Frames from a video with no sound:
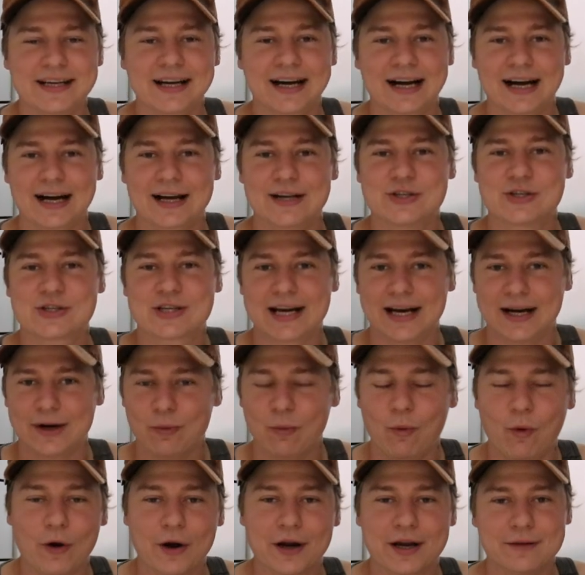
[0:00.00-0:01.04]
just kind
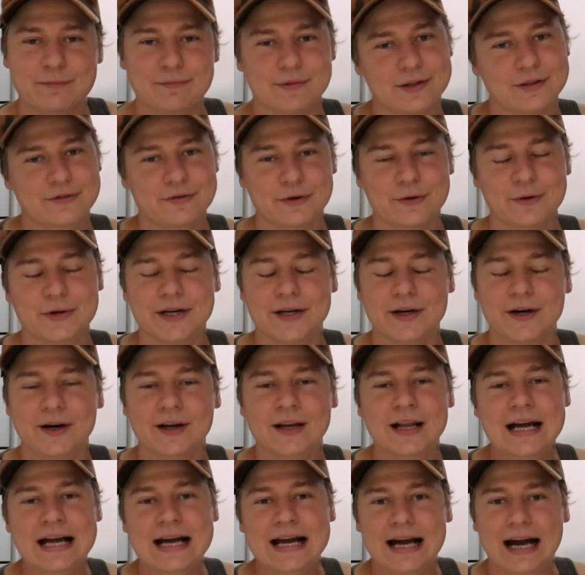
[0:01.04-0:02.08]
of walking me through it
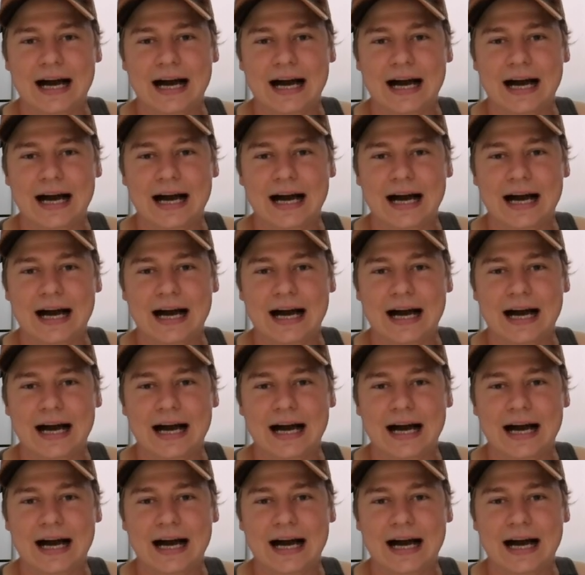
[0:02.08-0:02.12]
all.